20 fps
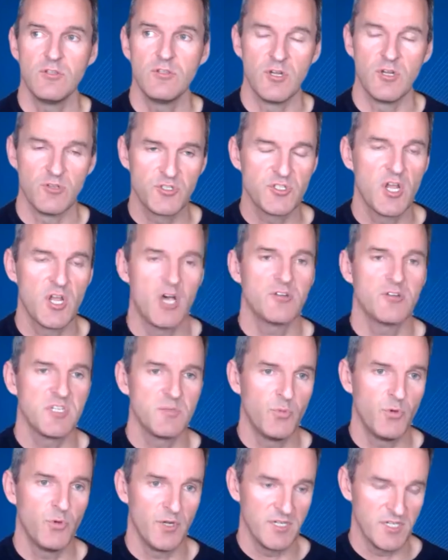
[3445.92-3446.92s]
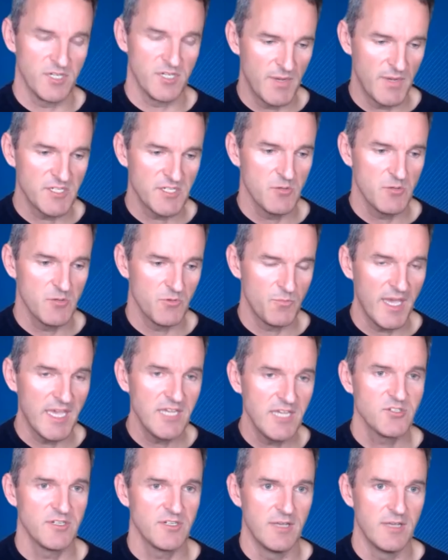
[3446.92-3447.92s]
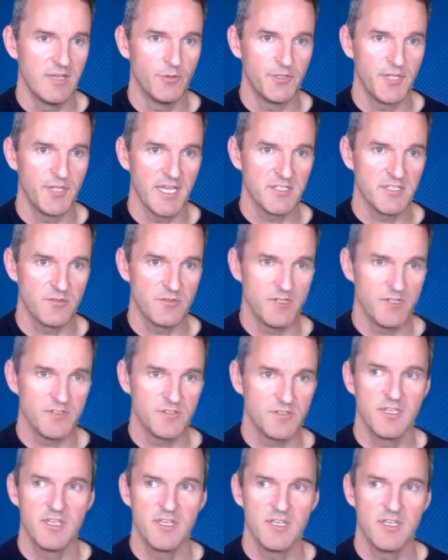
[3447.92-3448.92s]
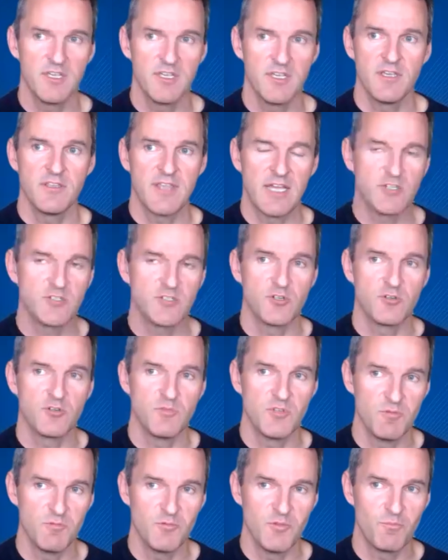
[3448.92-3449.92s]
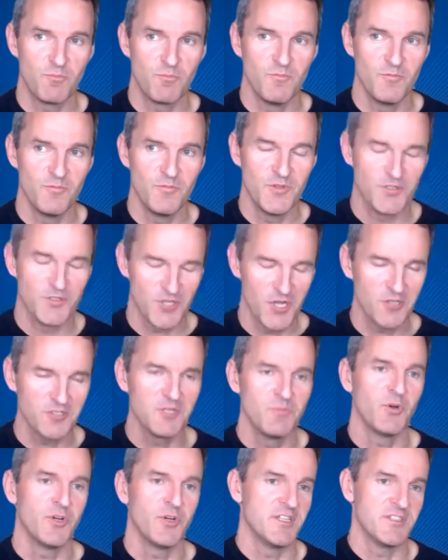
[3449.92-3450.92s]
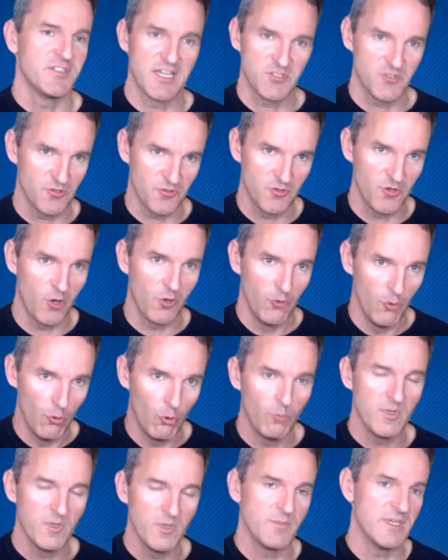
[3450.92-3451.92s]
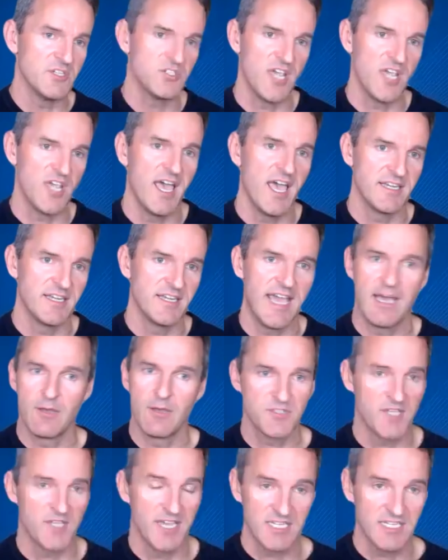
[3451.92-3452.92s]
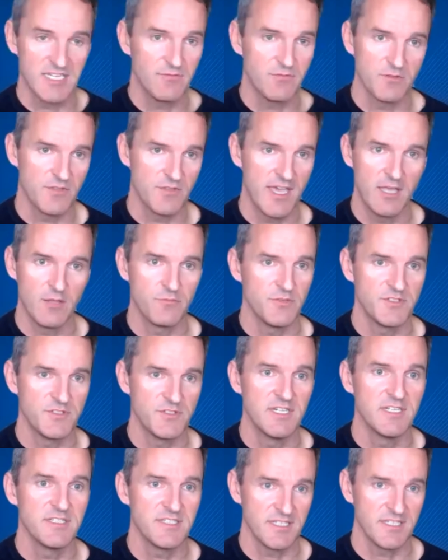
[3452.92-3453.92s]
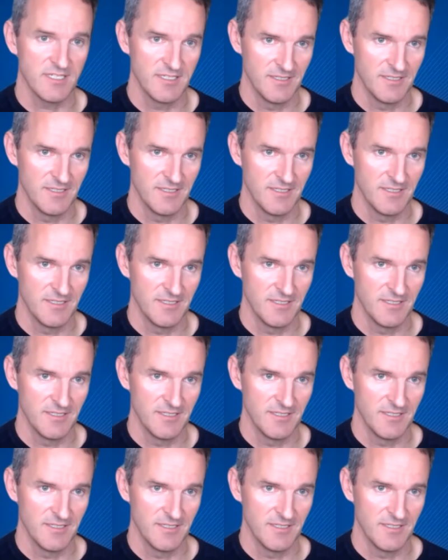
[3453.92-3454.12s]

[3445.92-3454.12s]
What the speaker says: starting point, especially with patient level data, is the starting point is that should not normally be shared outside even of the health facility.